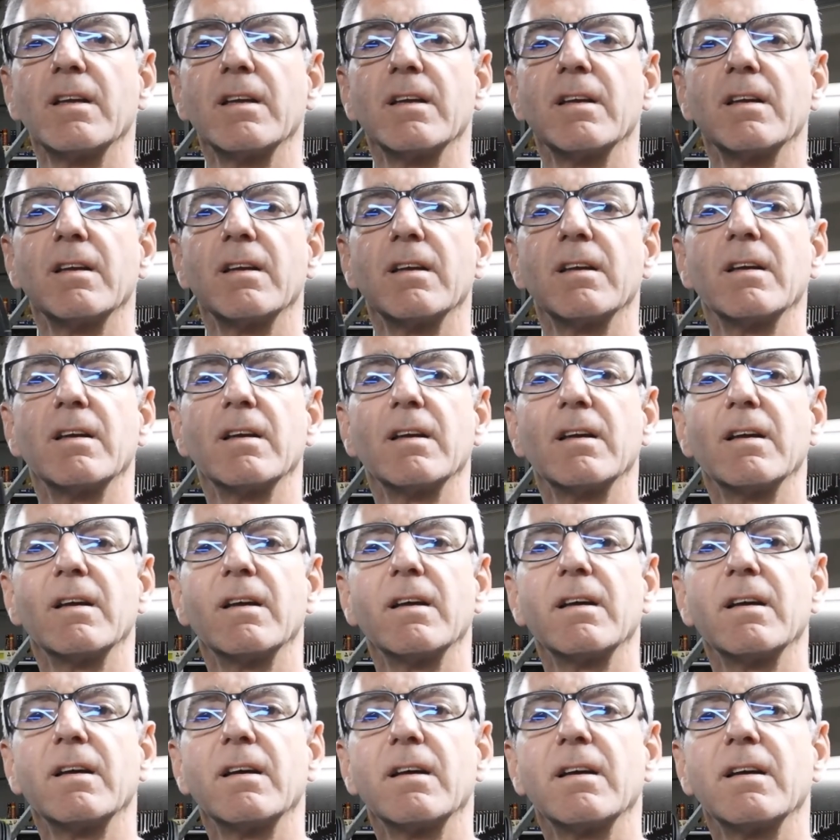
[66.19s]

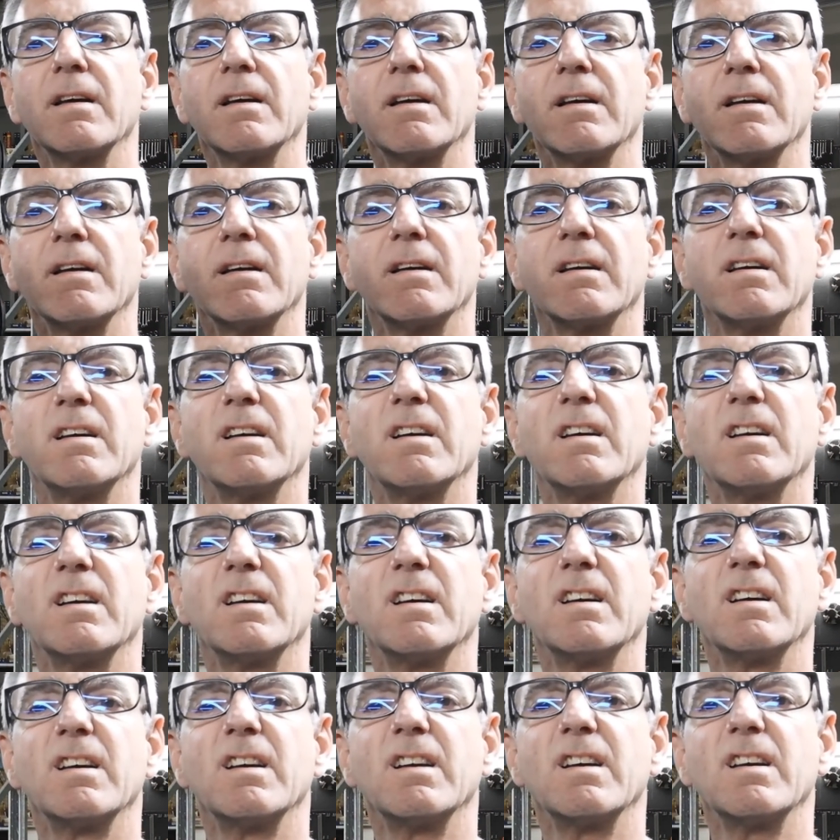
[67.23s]

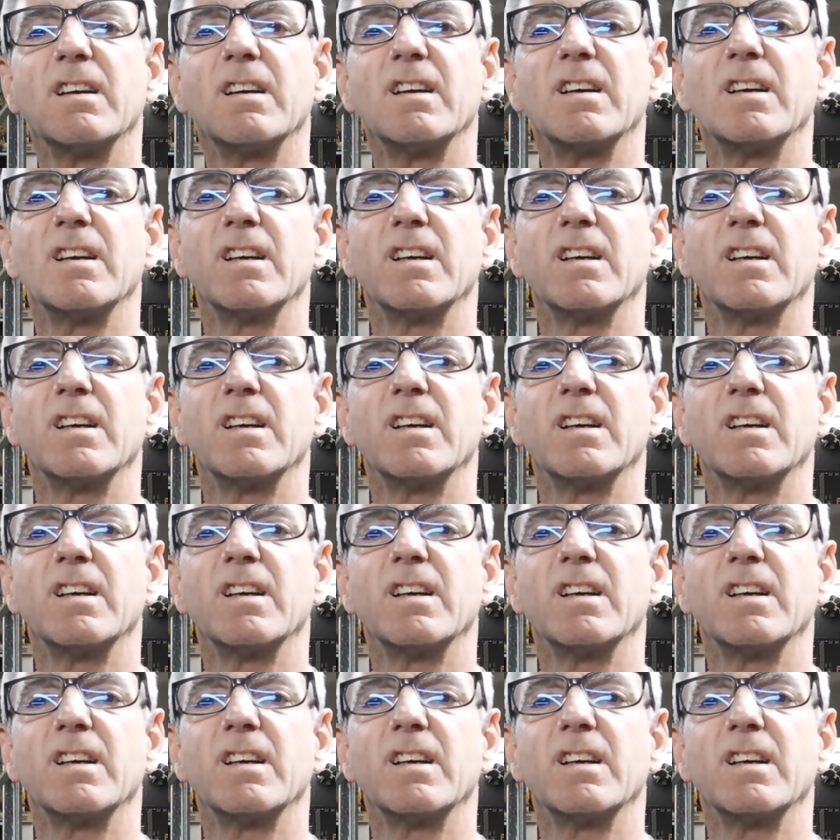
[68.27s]
(silence)